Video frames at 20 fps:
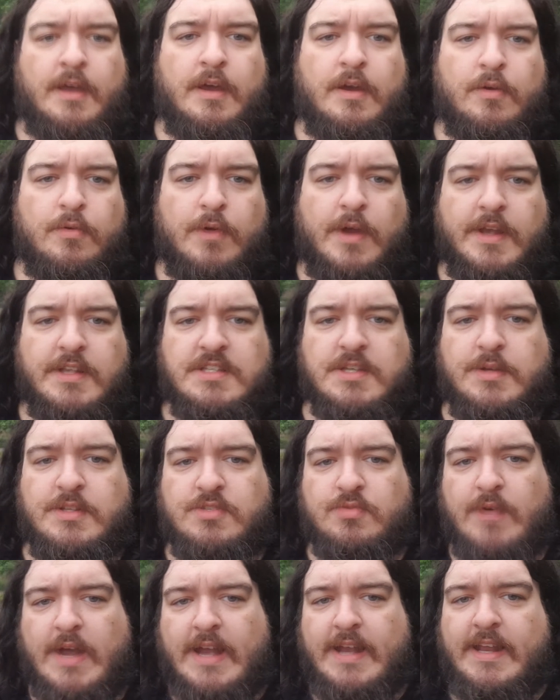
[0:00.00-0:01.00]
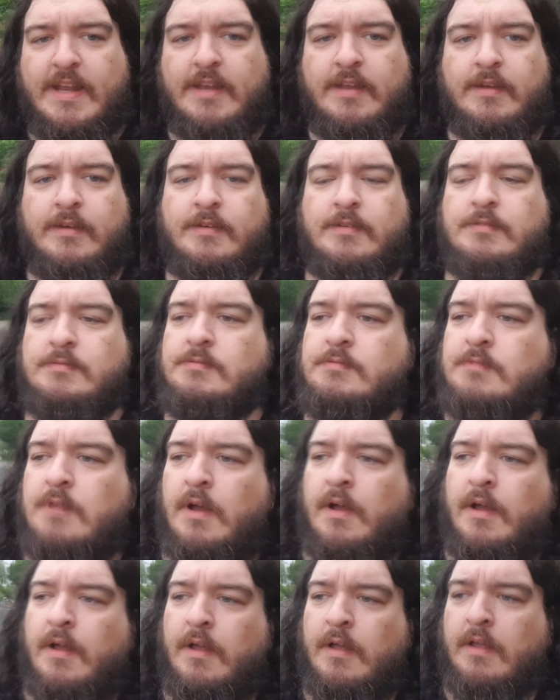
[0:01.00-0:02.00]
Right, so it's raining.
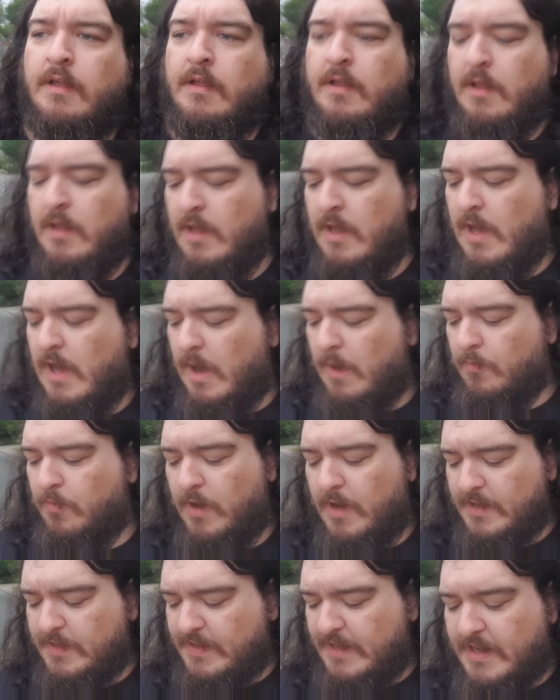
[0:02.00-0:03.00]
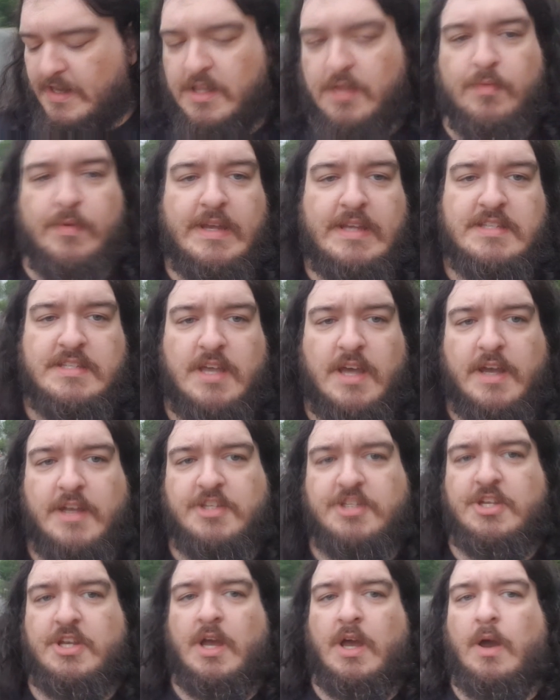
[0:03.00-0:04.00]
I'm right at the end of the
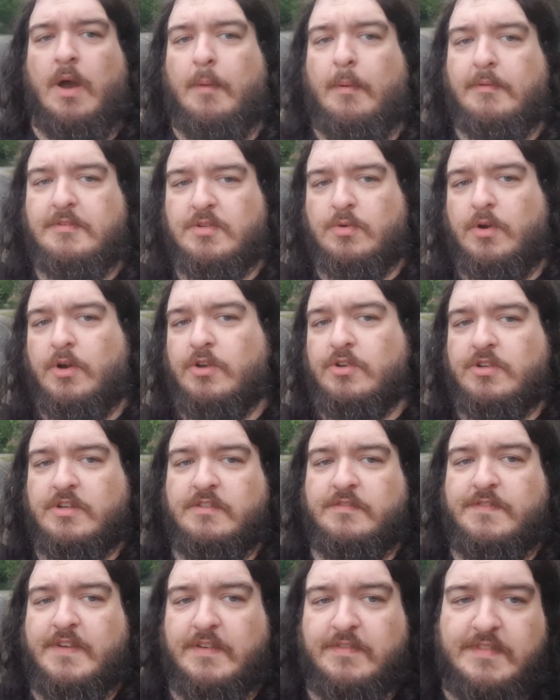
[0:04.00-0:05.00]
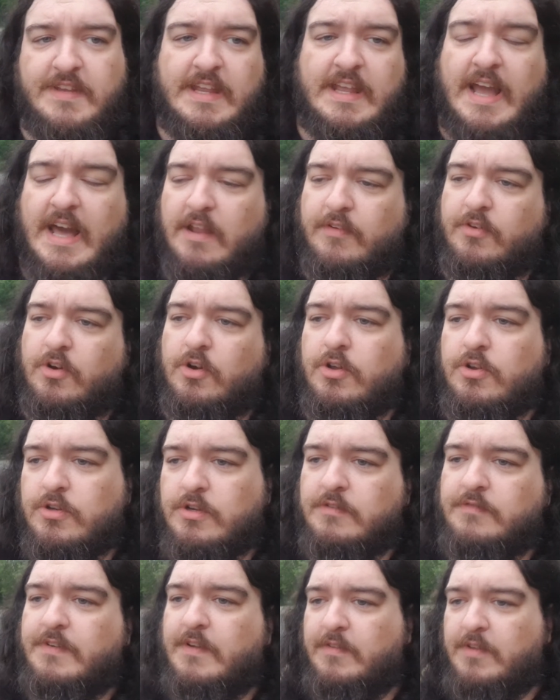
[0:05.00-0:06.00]
research. I'm up to 150 out of
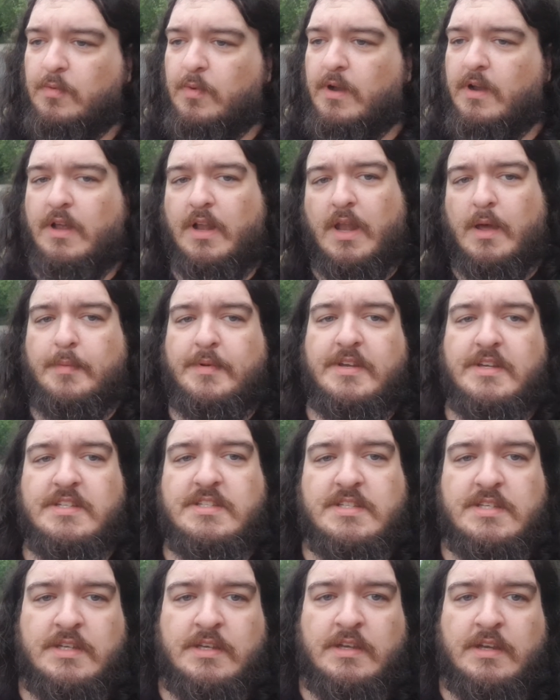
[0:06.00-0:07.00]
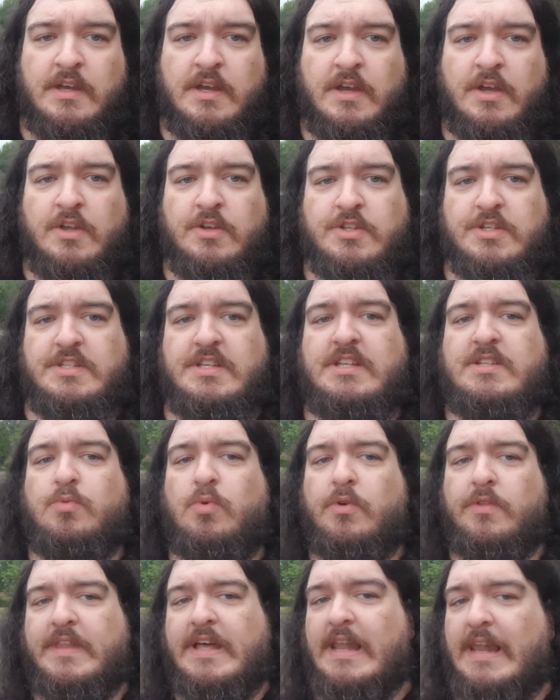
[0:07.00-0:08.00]
151 kilometres. Just need to
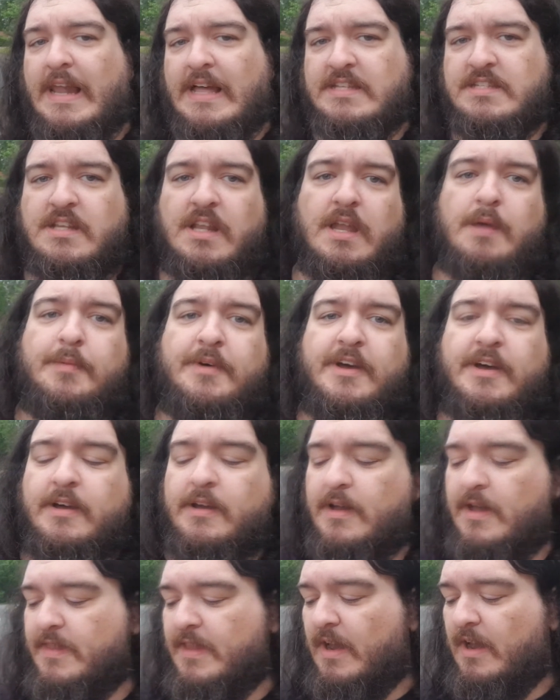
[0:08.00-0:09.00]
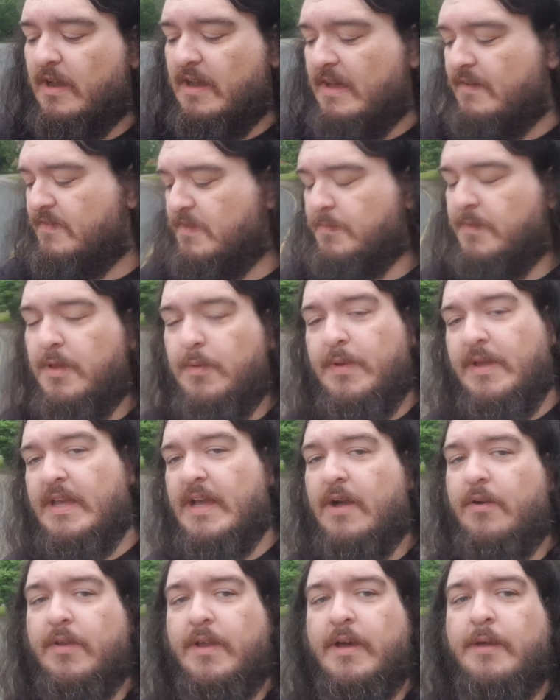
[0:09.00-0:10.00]
walk that last kilometre and then I'll have the Mew
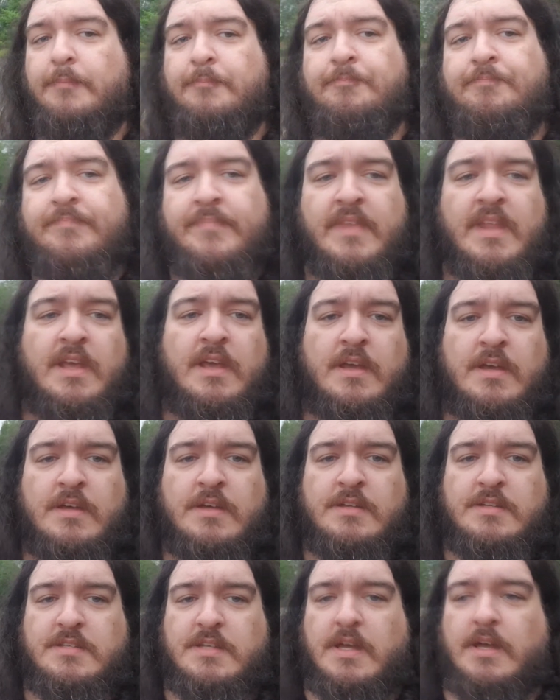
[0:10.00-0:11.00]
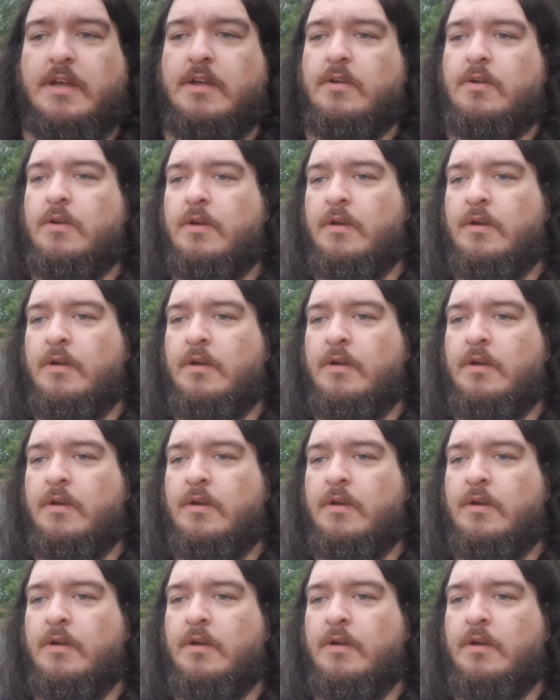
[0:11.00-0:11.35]
encounter. So